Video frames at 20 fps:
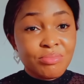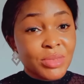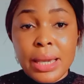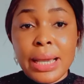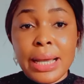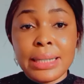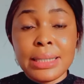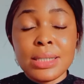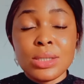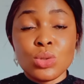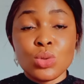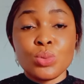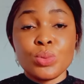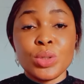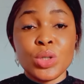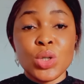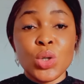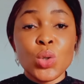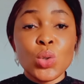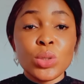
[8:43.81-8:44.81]
Yeah, this will
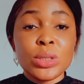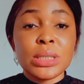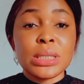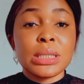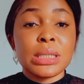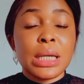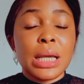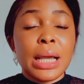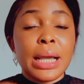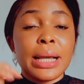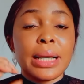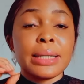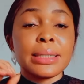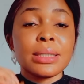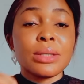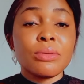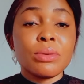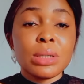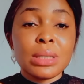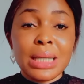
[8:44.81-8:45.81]
be used
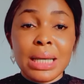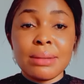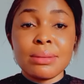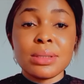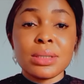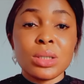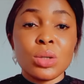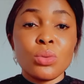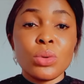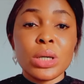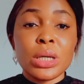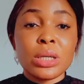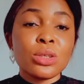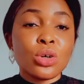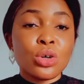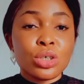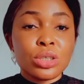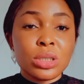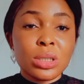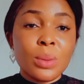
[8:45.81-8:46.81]
3 times in a week
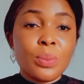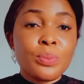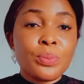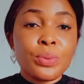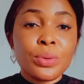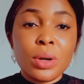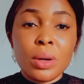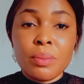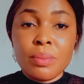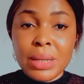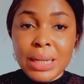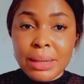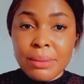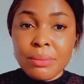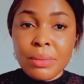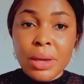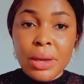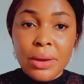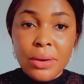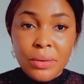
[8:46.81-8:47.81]
on the
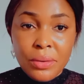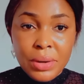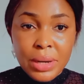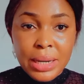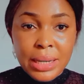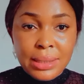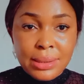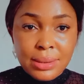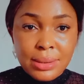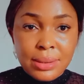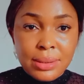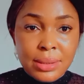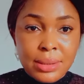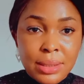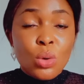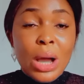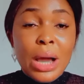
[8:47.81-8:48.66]
problem areas.